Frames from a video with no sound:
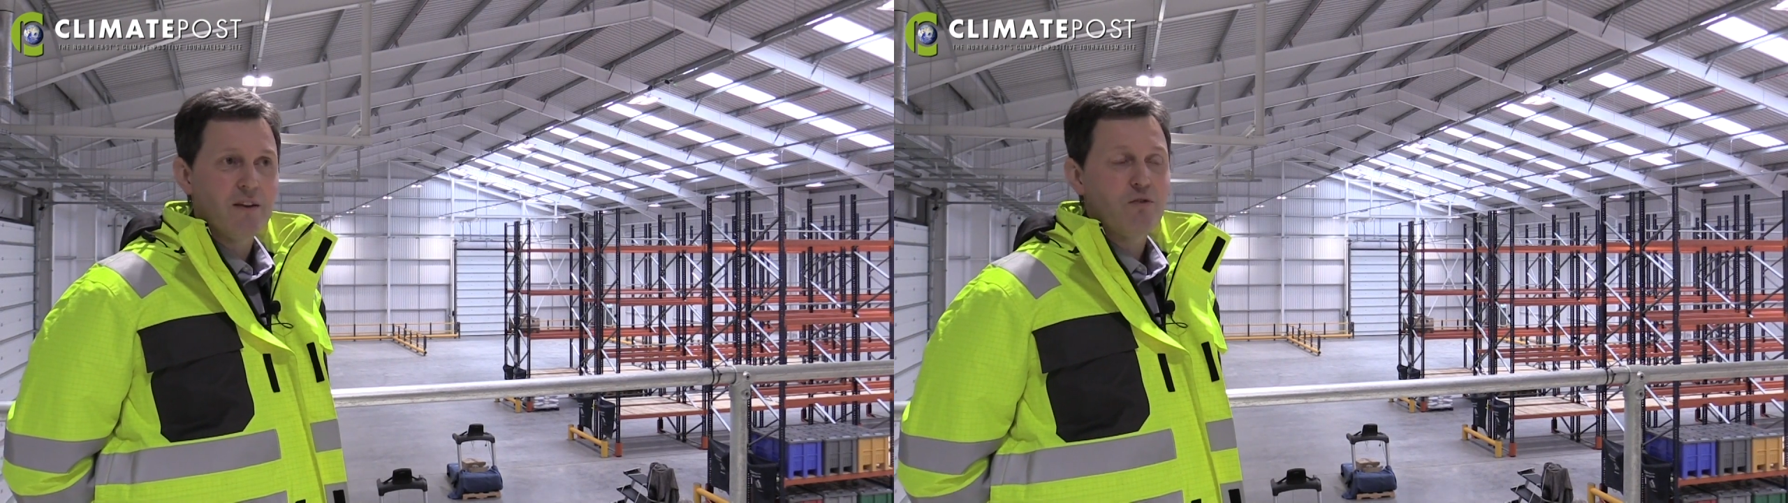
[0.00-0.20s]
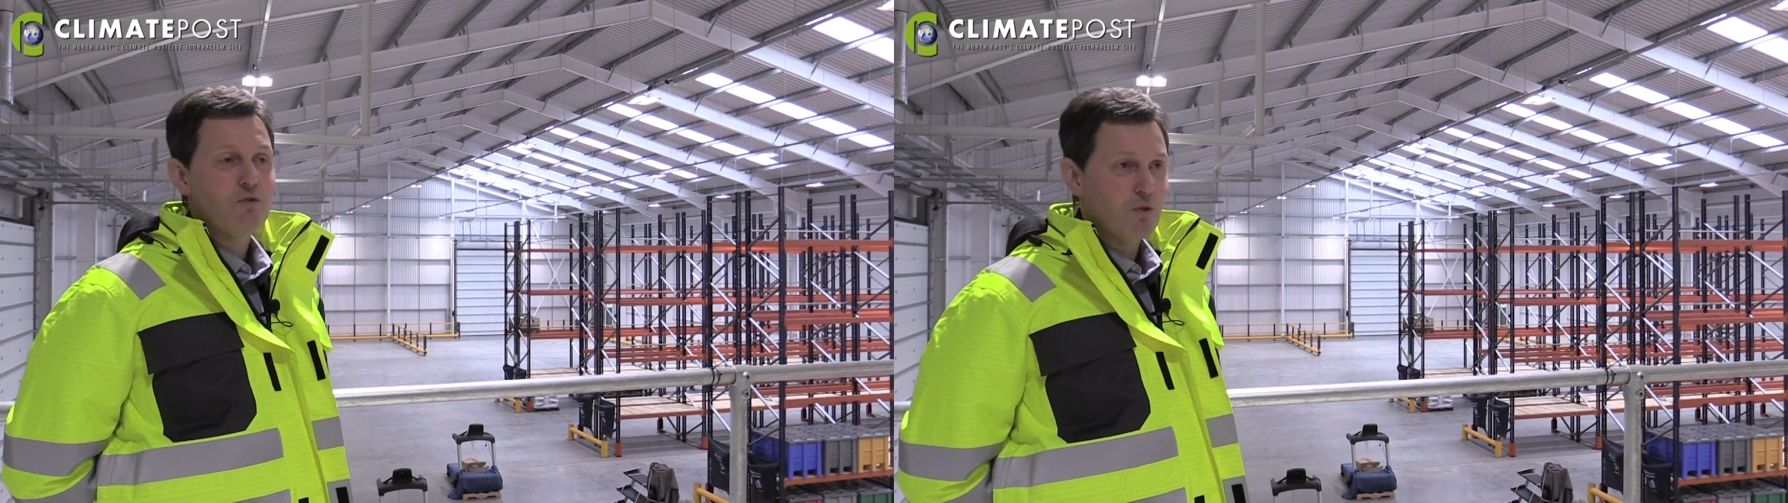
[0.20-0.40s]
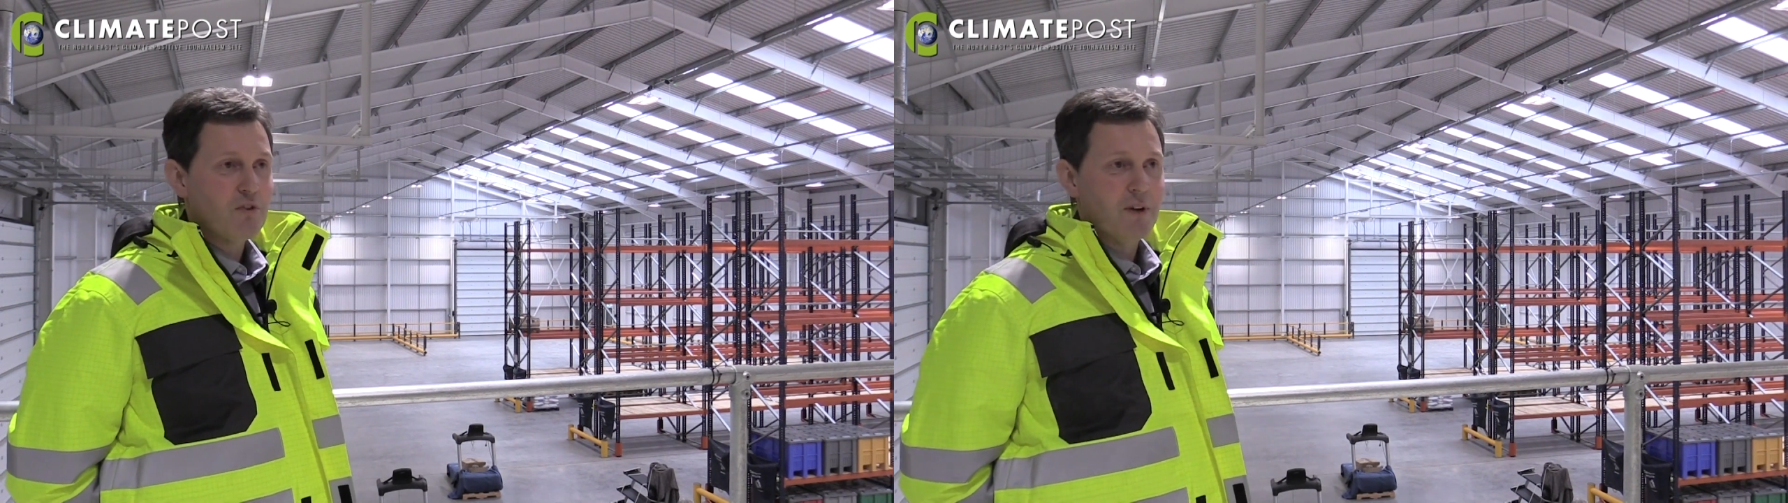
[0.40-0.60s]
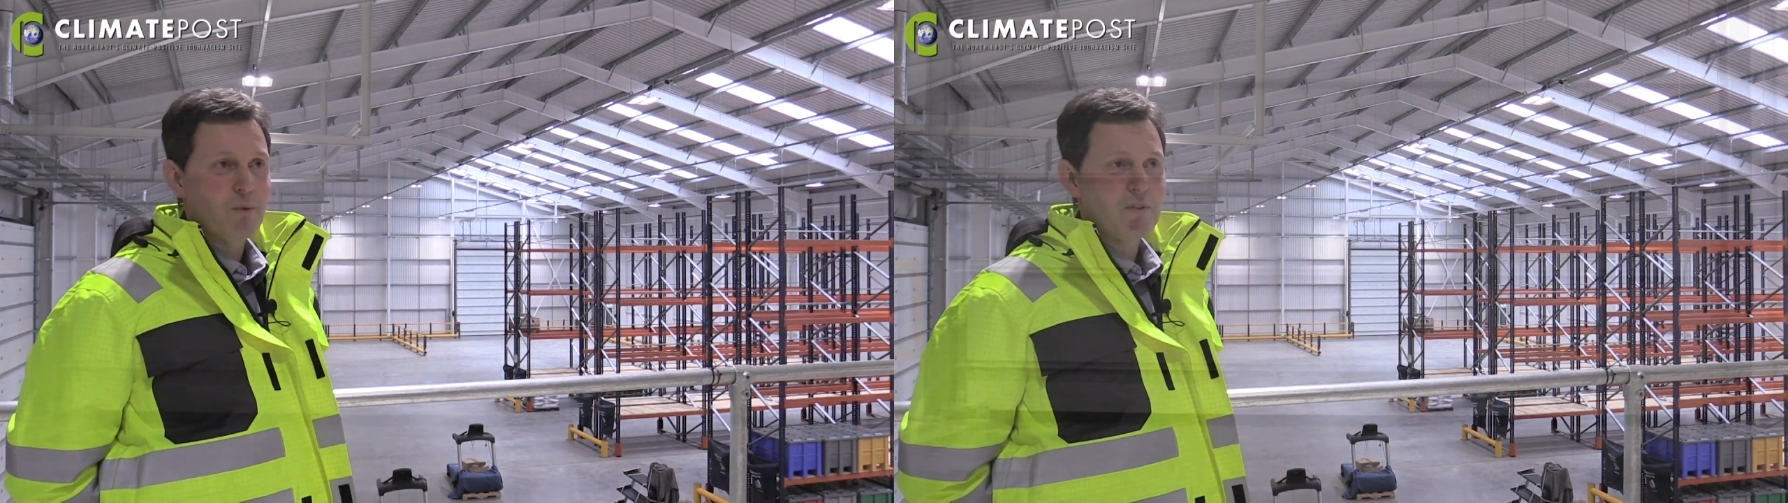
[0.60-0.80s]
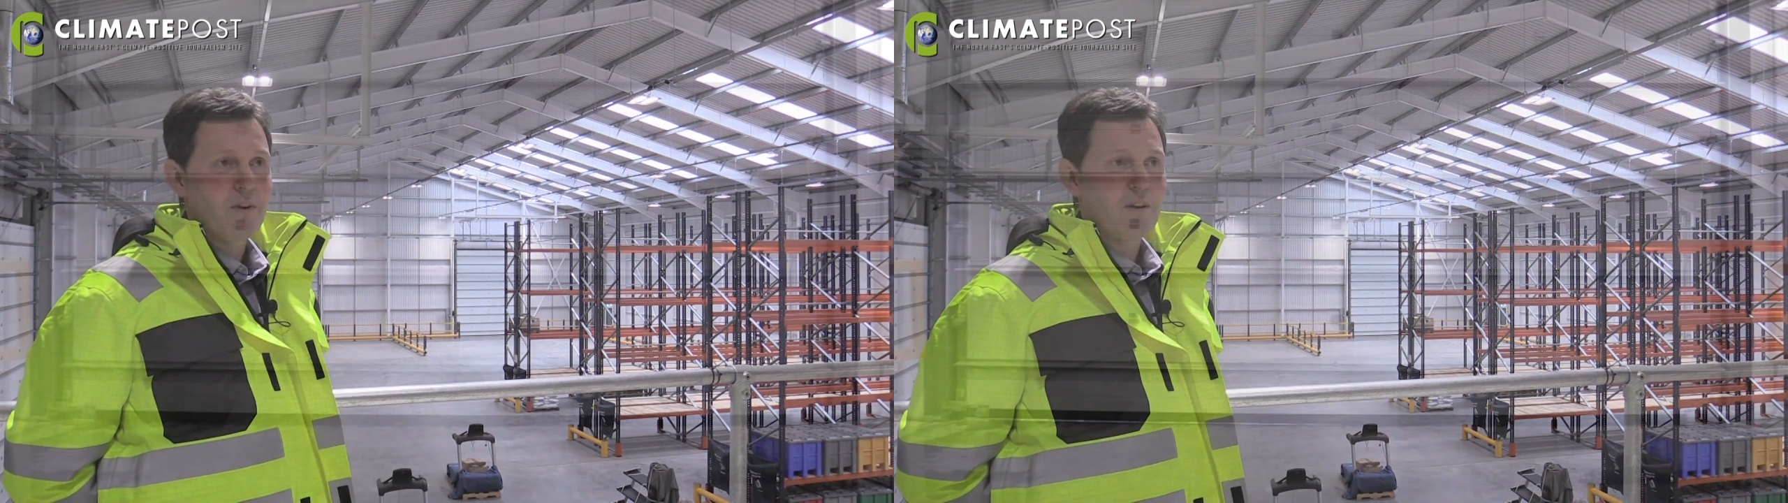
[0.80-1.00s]
that's just
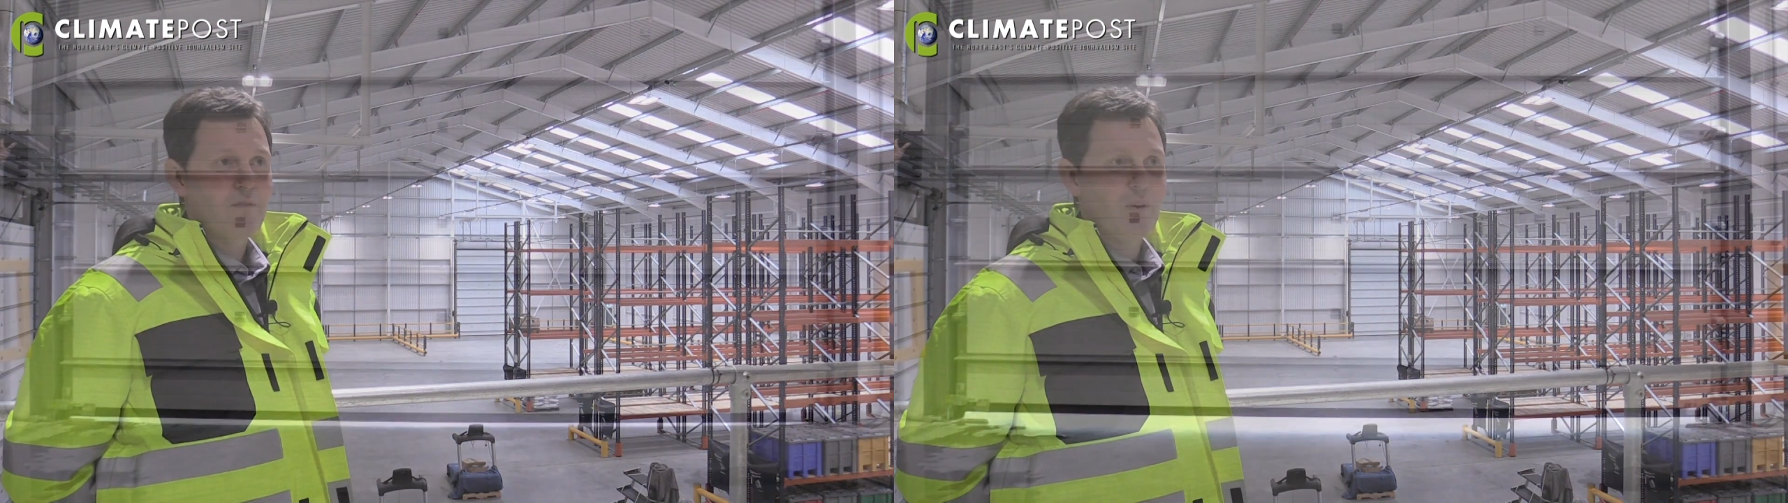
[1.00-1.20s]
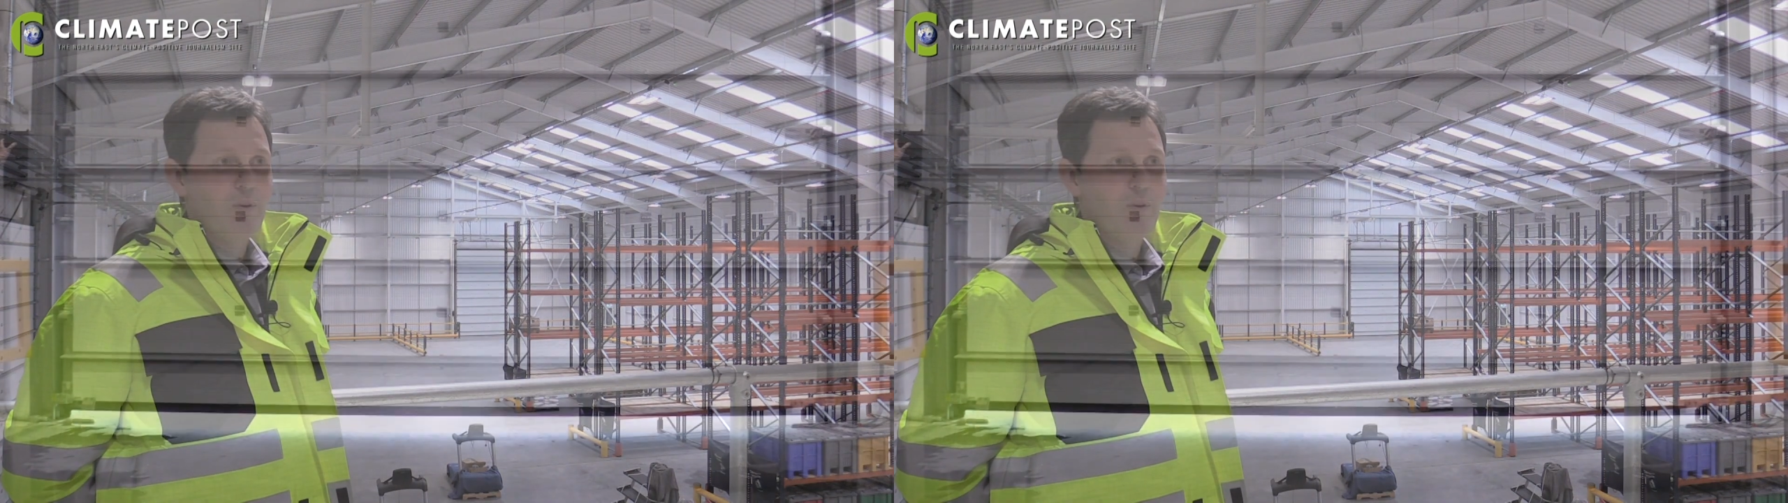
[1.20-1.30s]
outside of